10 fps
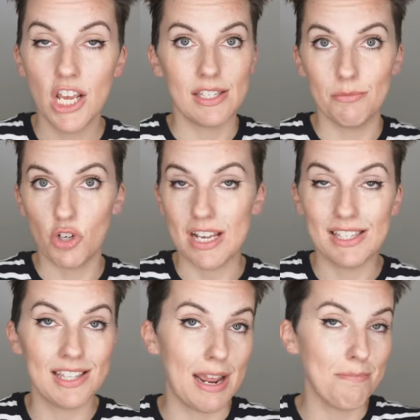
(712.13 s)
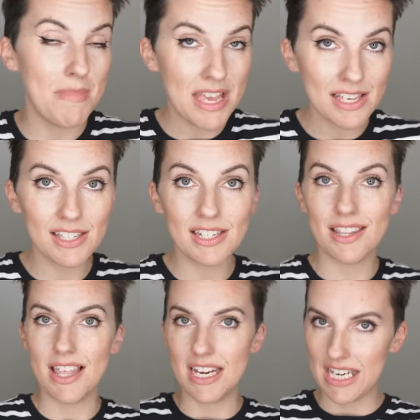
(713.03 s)
some trends that I
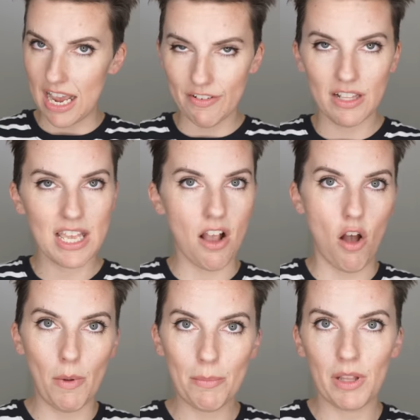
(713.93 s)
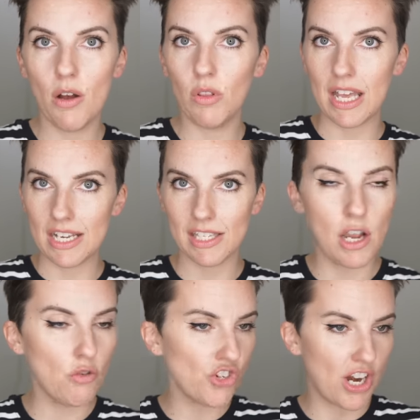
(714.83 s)
missed, then definitely comment below, let us
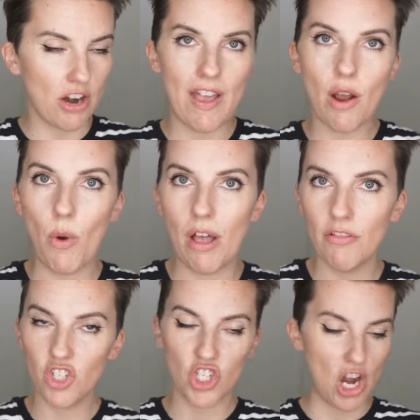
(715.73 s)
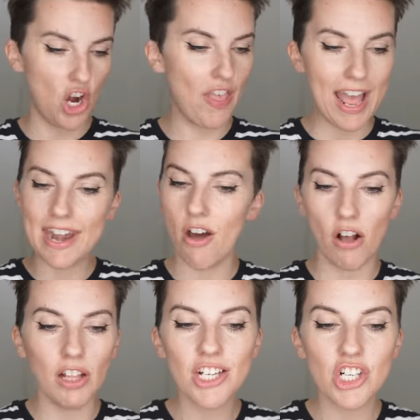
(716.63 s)
know, share that wealth, share that
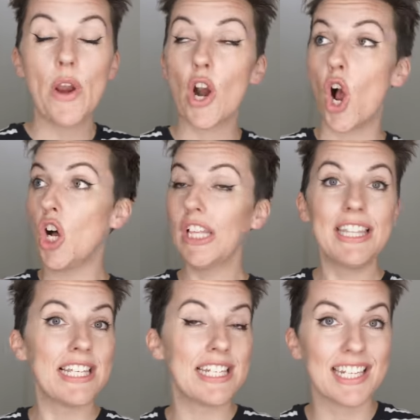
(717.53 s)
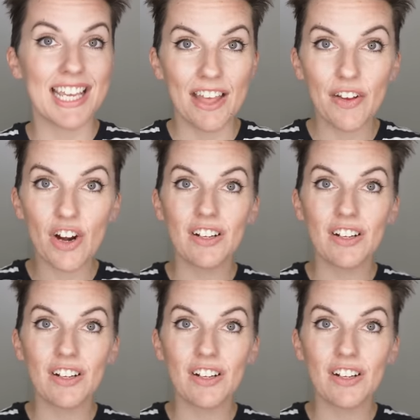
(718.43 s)
knowledge. We are all in this together.